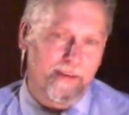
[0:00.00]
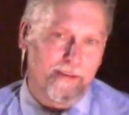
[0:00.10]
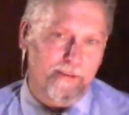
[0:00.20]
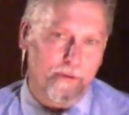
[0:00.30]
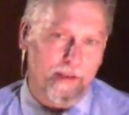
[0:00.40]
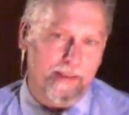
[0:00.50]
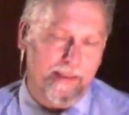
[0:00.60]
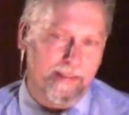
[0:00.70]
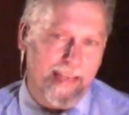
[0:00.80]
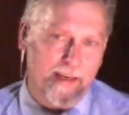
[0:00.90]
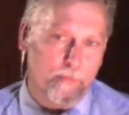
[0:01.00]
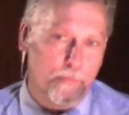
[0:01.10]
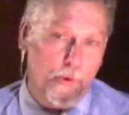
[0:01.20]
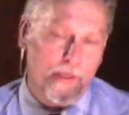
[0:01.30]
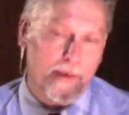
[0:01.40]
they can
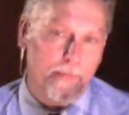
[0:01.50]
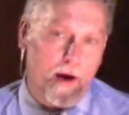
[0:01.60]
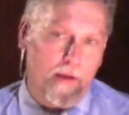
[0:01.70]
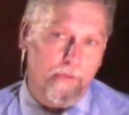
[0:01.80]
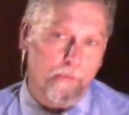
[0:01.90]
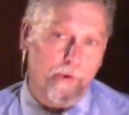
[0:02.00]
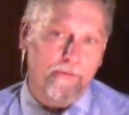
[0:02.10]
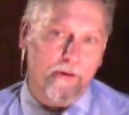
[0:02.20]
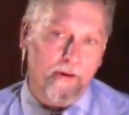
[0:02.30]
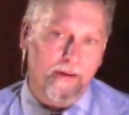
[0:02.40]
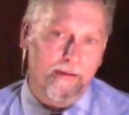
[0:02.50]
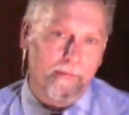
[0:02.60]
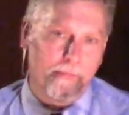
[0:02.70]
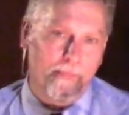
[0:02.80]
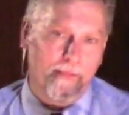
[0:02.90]
put him on the river,
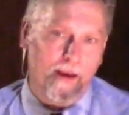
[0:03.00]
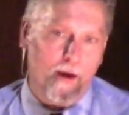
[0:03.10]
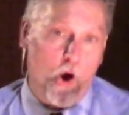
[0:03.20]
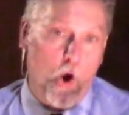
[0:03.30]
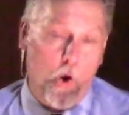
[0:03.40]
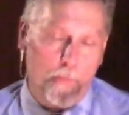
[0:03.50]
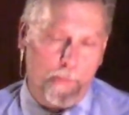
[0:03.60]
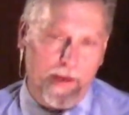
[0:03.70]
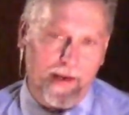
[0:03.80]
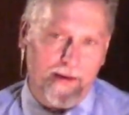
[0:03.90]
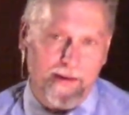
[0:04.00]
hoping